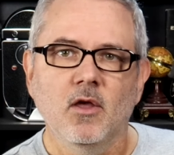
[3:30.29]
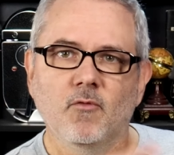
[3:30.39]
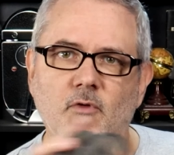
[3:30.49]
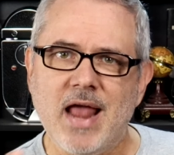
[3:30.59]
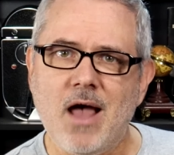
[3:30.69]

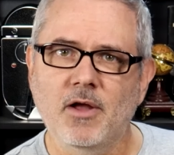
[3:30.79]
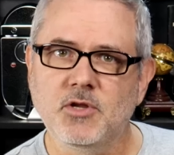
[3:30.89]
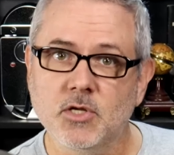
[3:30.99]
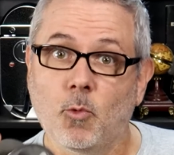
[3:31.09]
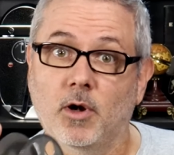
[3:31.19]
For now, I
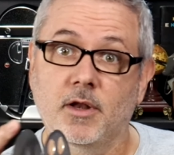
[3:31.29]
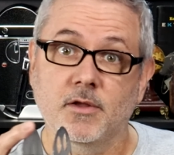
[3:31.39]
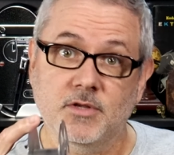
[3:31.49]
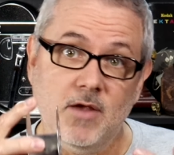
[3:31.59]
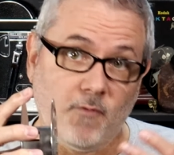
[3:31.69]
just wanted
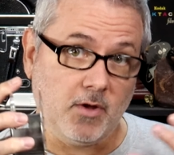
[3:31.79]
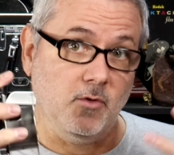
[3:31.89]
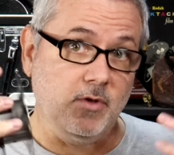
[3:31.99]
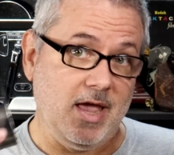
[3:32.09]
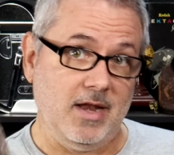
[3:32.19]
to see if I
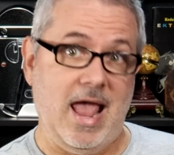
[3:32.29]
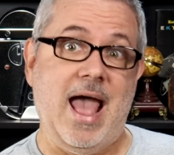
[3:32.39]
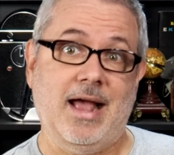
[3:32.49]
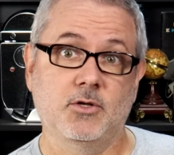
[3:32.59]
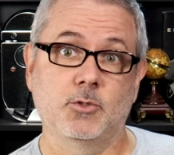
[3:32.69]
could get
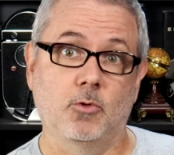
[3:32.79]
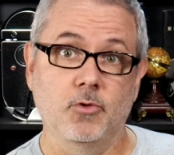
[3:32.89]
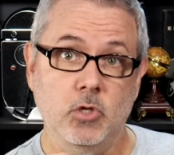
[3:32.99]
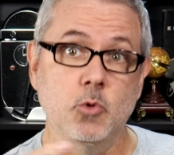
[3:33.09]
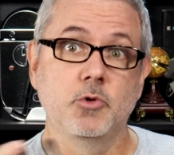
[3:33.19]

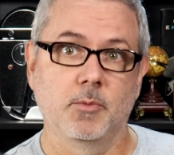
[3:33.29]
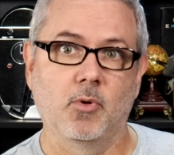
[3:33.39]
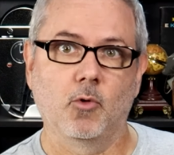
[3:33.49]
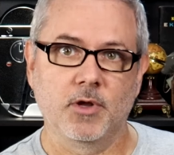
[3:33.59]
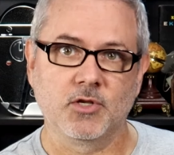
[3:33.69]
actual
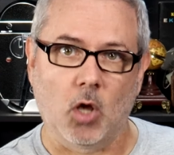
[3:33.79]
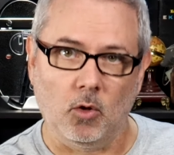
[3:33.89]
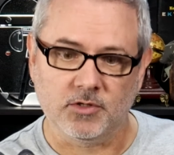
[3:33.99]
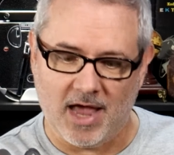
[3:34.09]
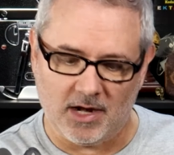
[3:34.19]
usable
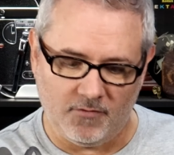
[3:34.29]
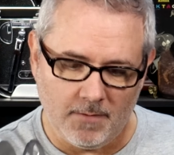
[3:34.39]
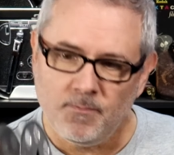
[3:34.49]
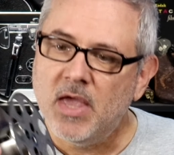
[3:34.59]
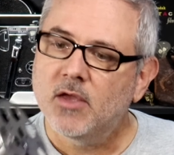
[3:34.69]
results out of
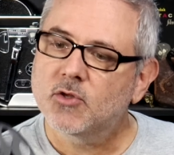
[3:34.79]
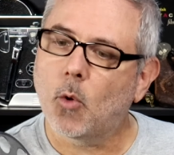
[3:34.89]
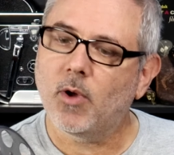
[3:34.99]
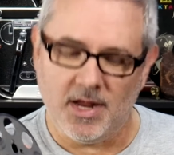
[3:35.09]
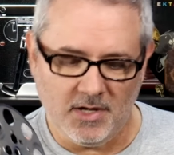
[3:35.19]
it.
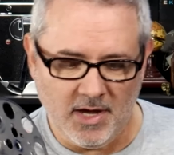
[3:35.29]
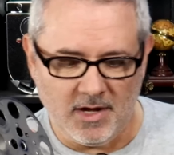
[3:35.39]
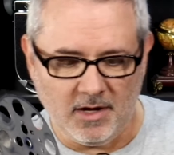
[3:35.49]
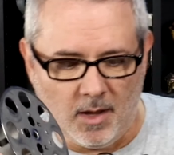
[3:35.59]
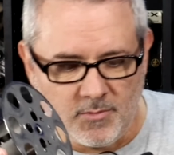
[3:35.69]
So what I
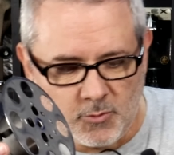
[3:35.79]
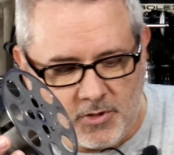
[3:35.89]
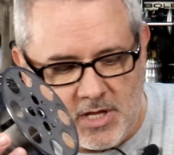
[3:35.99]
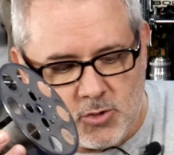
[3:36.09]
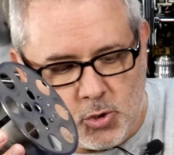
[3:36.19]
did, it comes
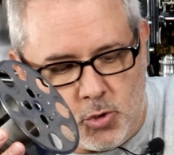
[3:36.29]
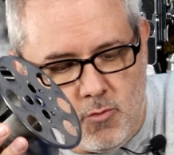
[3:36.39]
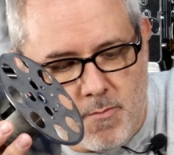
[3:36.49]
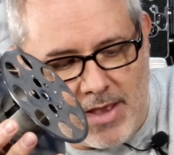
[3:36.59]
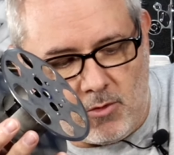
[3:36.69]
with these
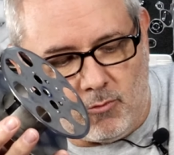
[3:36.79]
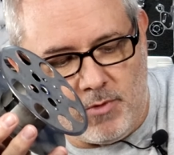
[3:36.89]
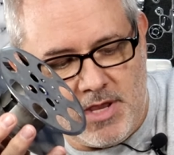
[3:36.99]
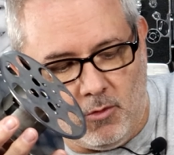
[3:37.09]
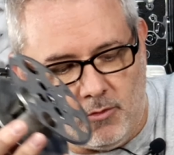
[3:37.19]
two metal
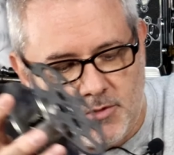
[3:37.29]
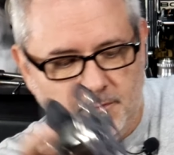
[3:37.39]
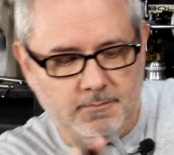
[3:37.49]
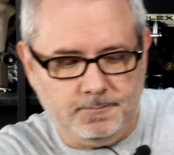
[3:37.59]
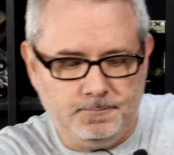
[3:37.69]
reels,
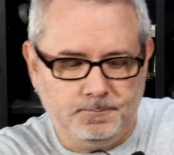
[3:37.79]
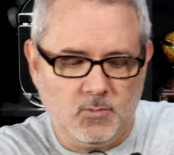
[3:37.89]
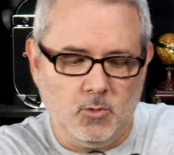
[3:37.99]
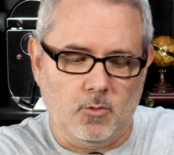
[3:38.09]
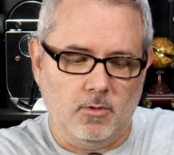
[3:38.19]

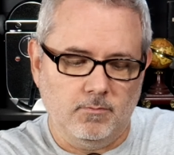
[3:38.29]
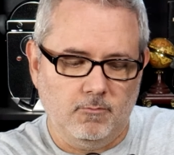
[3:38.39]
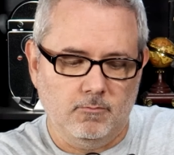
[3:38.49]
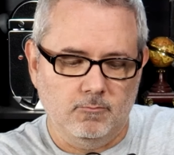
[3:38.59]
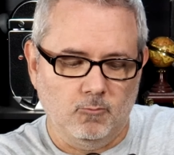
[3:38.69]
or
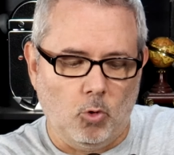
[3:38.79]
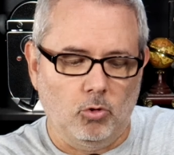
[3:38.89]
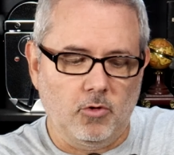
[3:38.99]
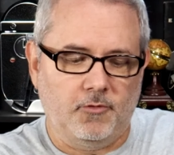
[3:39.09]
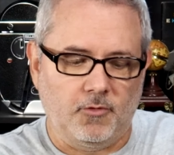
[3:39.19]

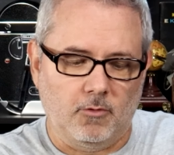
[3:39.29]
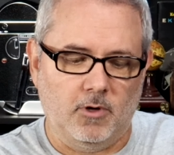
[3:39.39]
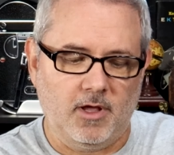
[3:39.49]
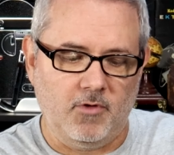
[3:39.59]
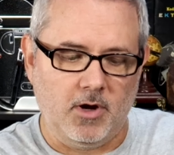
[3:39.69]
rollers, or
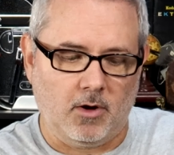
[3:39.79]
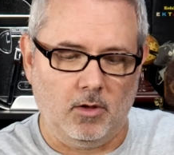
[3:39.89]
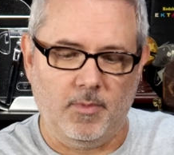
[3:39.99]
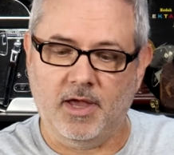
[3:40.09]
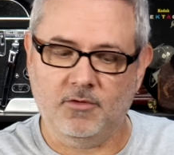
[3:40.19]
whatever you
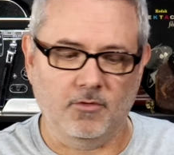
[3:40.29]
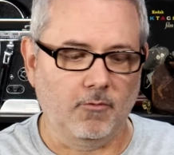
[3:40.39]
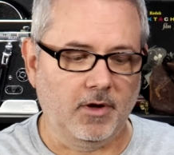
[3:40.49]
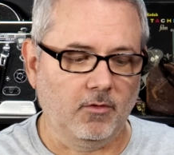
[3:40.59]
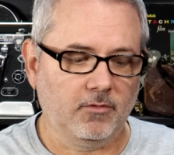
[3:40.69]
call them. I guess they're
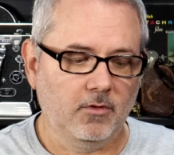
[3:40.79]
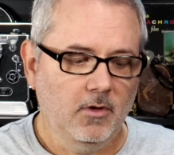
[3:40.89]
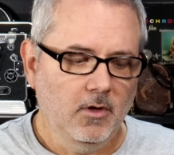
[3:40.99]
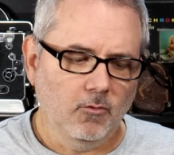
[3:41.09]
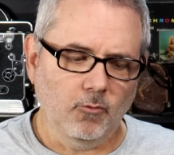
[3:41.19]
reels
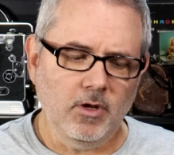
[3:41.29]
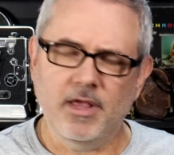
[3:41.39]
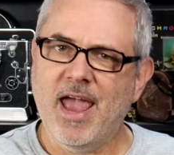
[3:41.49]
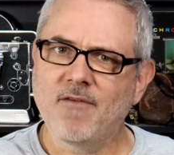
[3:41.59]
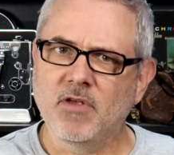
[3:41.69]

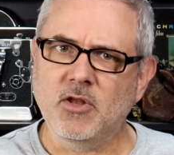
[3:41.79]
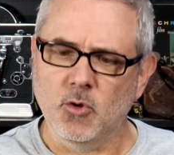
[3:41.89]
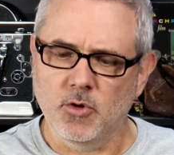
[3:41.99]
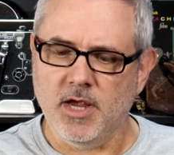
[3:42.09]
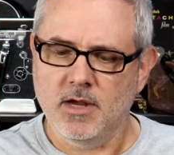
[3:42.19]
really heavy
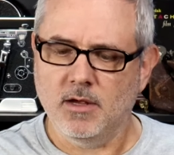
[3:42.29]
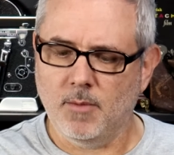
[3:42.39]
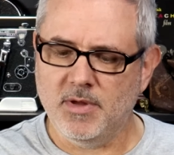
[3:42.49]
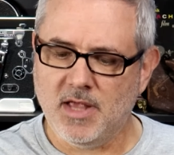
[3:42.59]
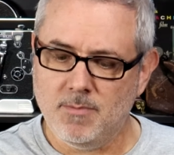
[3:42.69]
duty.
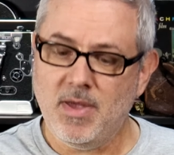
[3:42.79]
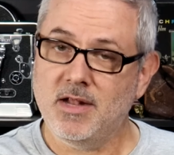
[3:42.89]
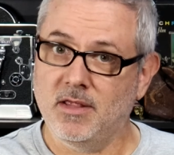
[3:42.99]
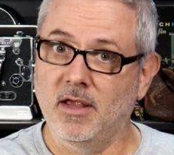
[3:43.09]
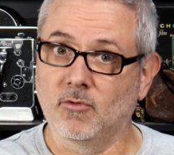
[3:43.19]
I mean, they
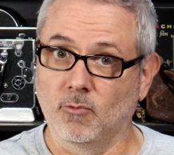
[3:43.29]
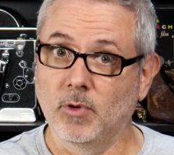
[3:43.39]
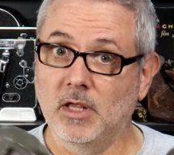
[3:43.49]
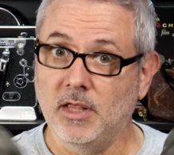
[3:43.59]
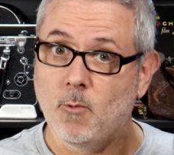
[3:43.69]
made things
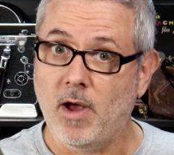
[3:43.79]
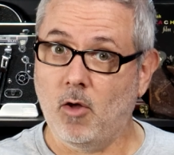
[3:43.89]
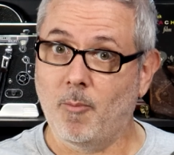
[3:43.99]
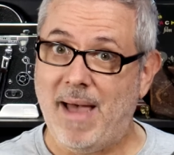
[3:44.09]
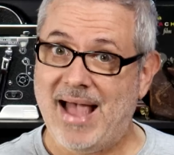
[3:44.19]
really
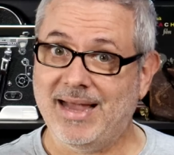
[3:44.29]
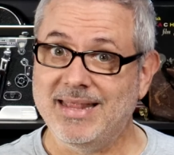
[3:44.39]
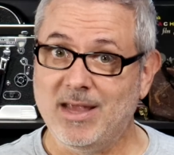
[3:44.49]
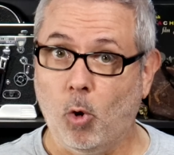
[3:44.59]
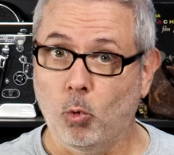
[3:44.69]
well back in
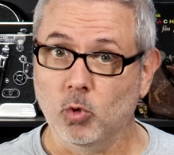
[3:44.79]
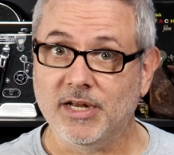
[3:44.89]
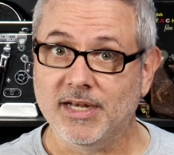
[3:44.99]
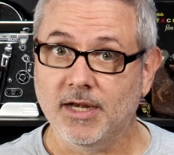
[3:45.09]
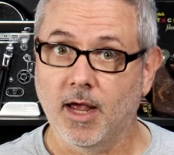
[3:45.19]
the
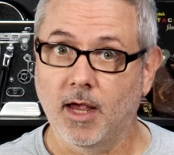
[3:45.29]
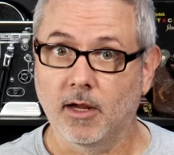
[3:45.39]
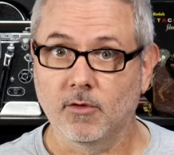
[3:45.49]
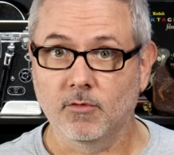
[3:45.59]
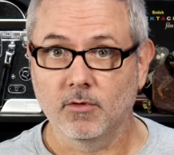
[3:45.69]
olden
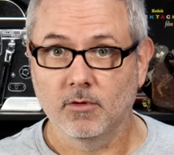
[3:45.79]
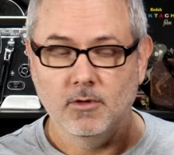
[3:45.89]
days.